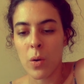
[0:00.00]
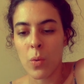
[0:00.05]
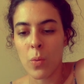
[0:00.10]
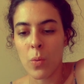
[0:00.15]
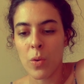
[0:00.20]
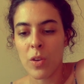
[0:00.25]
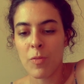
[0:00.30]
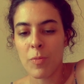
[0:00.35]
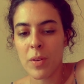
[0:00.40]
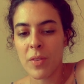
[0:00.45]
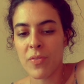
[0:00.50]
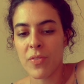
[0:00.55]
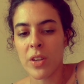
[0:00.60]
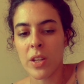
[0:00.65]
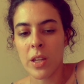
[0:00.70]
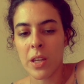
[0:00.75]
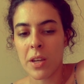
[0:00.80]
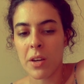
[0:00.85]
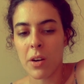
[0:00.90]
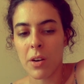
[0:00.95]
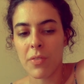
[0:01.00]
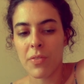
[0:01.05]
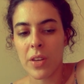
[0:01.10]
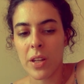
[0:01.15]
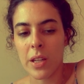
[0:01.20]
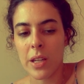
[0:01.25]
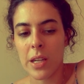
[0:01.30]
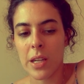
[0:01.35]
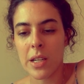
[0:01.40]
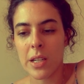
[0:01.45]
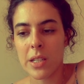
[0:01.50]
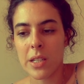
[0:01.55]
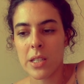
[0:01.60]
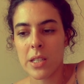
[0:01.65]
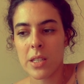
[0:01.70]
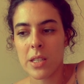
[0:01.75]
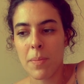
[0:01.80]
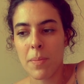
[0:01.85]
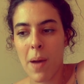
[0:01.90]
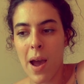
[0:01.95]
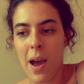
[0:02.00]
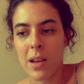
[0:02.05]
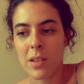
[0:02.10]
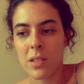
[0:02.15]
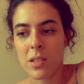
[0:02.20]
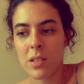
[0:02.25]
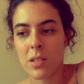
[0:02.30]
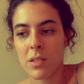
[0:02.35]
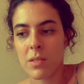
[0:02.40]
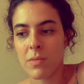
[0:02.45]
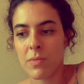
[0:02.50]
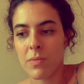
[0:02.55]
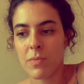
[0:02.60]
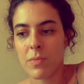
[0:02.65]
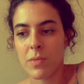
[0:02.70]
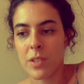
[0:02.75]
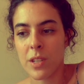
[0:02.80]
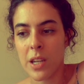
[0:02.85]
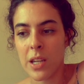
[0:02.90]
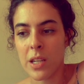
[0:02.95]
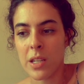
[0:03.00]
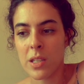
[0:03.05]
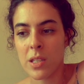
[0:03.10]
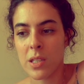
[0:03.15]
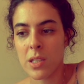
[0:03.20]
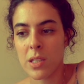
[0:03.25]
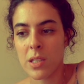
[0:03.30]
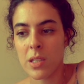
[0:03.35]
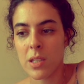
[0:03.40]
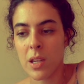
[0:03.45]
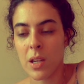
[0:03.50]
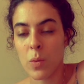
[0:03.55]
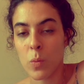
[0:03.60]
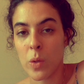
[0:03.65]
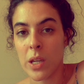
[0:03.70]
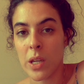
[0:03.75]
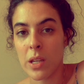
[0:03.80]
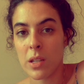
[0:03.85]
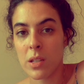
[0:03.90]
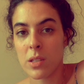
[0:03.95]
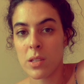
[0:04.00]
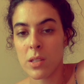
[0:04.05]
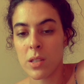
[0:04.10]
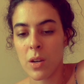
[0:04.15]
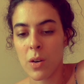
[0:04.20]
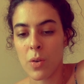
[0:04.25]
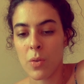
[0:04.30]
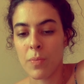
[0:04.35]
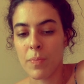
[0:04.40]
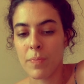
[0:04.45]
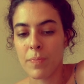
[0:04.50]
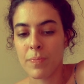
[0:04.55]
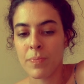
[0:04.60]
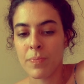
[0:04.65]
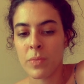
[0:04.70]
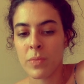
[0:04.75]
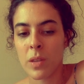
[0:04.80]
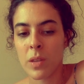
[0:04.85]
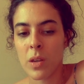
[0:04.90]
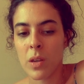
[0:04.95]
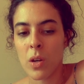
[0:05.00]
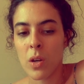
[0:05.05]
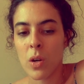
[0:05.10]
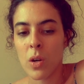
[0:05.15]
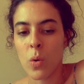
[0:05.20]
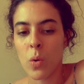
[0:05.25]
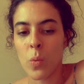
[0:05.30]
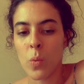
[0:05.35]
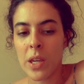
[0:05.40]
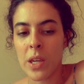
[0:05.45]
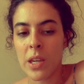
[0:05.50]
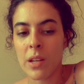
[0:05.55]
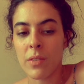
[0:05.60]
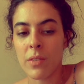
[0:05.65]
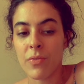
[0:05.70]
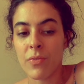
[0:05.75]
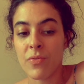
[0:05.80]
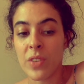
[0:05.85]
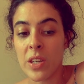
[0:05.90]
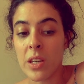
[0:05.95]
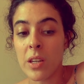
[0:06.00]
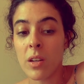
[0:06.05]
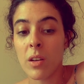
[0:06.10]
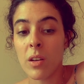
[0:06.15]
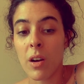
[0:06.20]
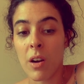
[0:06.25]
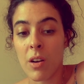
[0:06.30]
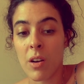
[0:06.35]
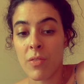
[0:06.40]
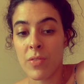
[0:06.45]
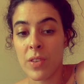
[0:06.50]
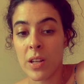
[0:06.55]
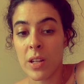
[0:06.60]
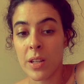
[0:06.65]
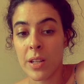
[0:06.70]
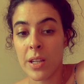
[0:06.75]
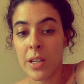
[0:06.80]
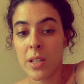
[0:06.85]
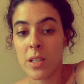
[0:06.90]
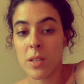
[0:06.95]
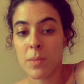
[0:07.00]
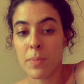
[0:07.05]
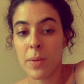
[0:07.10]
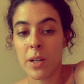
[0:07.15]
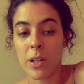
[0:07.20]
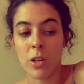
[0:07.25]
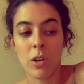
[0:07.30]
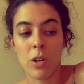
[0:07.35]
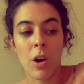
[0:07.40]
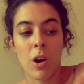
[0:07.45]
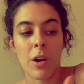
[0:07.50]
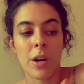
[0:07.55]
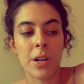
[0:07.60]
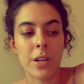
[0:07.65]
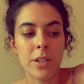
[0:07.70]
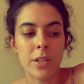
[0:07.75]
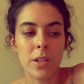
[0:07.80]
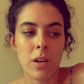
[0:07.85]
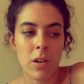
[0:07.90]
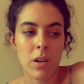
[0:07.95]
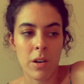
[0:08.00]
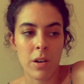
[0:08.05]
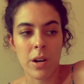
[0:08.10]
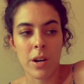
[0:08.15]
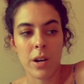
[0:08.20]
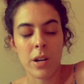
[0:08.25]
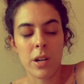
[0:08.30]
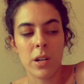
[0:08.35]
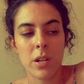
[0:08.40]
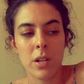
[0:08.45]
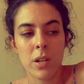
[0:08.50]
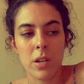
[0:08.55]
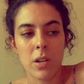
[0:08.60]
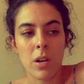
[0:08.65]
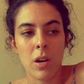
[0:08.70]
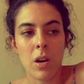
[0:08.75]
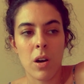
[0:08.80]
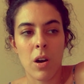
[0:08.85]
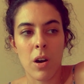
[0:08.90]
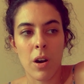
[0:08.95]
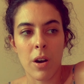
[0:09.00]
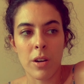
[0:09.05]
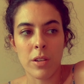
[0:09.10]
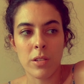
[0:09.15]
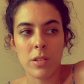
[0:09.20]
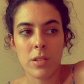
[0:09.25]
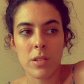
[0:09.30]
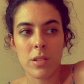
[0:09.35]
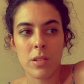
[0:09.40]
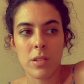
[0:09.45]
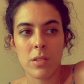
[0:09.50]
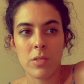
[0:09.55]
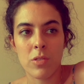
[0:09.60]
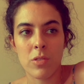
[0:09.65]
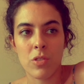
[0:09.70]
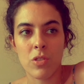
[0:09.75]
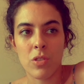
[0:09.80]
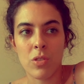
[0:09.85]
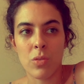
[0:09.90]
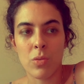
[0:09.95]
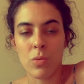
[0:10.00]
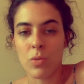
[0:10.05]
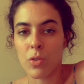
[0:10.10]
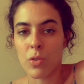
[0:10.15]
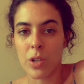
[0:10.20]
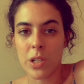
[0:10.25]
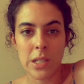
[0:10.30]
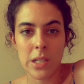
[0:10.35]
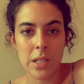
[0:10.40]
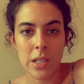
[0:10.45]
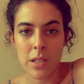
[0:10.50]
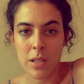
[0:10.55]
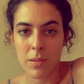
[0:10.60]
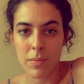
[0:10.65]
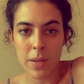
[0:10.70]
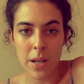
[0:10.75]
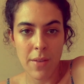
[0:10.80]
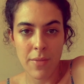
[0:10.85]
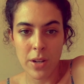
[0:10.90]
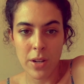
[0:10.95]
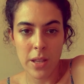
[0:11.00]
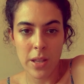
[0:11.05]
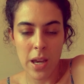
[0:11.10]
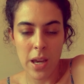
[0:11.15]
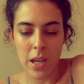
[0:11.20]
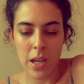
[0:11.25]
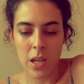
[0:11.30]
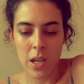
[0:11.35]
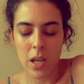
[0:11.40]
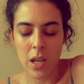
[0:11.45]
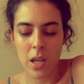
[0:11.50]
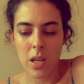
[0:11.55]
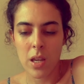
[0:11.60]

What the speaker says: We've been feeling our feelings the past days and weeks, so we can feel our feelings, but guard our hearts to criticism and everything.